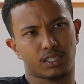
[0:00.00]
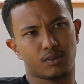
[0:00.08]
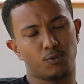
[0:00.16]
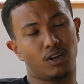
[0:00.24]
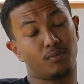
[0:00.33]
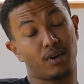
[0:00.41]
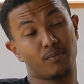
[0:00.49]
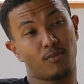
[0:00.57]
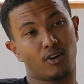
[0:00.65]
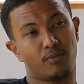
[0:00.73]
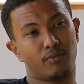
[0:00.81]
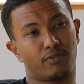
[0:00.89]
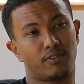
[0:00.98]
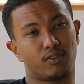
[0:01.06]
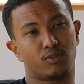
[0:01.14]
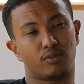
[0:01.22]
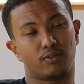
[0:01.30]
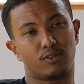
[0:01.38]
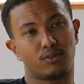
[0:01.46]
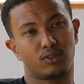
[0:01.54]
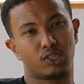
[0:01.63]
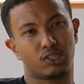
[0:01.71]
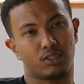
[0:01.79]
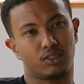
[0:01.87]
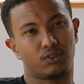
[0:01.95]
well, my mom, first of all,
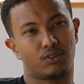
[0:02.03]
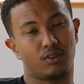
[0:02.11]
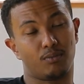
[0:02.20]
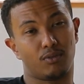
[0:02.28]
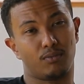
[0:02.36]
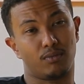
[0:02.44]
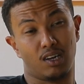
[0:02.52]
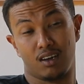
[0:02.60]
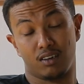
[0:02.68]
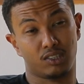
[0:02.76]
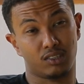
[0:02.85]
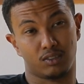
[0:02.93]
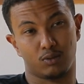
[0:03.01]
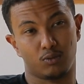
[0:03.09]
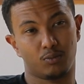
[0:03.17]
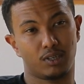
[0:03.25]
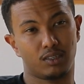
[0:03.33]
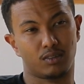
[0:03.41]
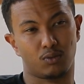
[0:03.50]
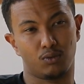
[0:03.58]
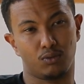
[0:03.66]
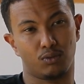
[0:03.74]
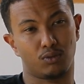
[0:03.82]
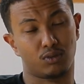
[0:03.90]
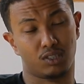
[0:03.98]
she's the woman
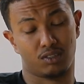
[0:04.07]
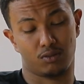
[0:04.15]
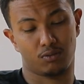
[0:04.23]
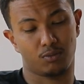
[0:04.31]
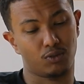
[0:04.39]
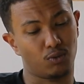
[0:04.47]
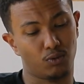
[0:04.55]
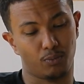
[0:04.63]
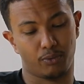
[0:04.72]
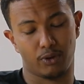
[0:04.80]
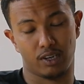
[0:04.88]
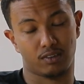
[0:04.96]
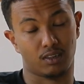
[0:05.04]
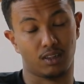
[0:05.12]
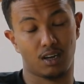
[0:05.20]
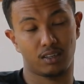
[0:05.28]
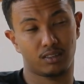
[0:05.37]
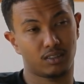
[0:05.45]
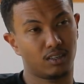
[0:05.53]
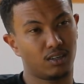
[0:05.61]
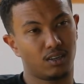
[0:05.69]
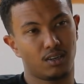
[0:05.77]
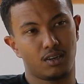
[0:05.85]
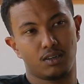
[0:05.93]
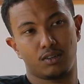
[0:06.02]
who prays a lot.
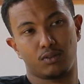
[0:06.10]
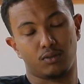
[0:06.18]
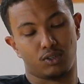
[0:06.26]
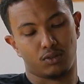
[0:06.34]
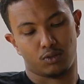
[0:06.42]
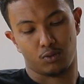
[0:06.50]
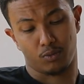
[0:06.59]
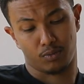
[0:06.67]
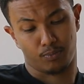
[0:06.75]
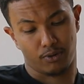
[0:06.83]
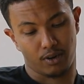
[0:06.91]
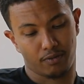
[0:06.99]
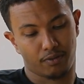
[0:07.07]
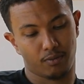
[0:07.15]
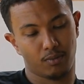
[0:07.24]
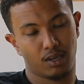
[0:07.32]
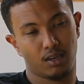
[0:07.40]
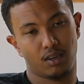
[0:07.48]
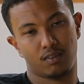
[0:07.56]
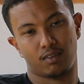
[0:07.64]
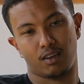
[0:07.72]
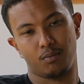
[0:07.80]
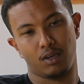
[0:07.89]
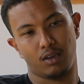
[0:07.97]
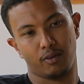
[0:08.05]
So she used to pray for me,
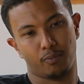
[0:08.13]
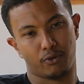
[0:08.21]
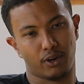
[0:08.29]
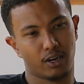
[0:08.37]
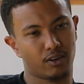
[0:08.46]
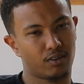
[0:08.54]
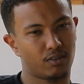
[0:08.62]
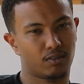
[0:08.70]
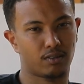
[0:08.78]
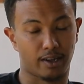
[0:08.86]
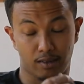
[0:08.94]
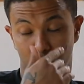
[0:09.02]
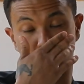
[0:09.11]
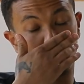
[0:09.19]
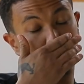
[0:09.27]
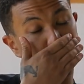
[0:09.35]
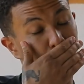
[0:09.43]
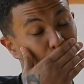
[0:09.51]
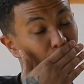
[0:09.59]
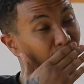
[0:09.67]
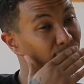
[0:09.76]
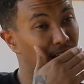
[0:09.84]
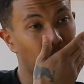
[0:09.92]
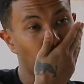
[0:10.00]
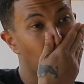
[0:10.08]
send me prayers. I used to
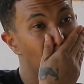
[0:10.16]
pray,